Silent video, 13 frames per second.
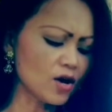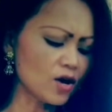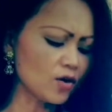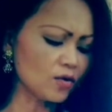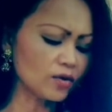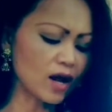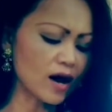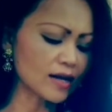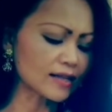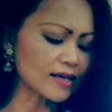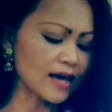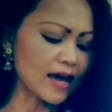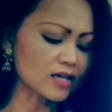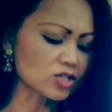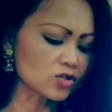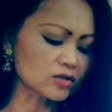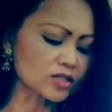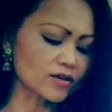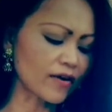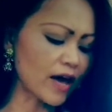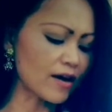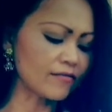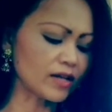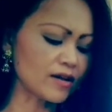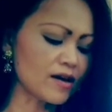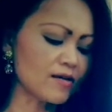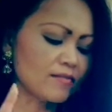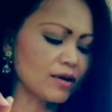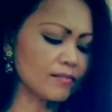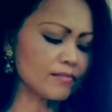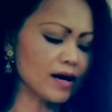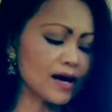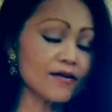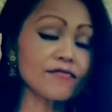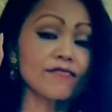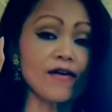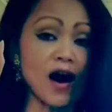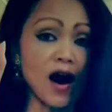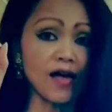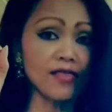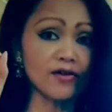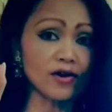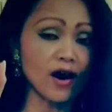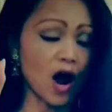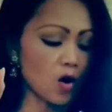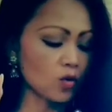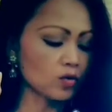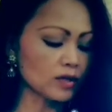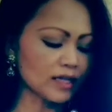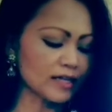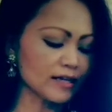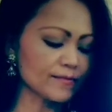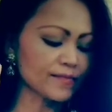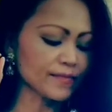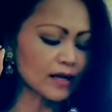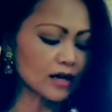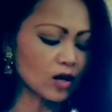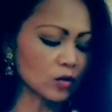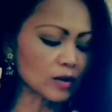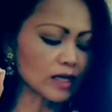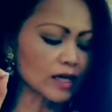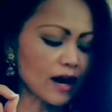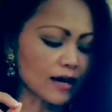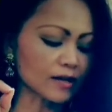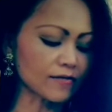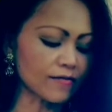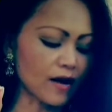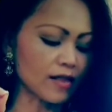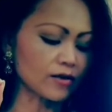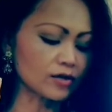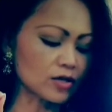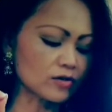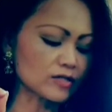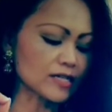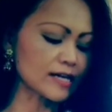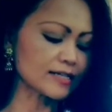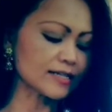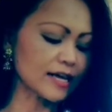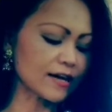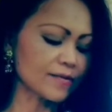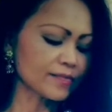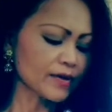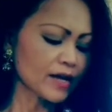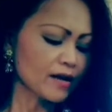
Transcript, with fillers: no, not the angels of heaven, but my Father only. Only God the Father knows that day.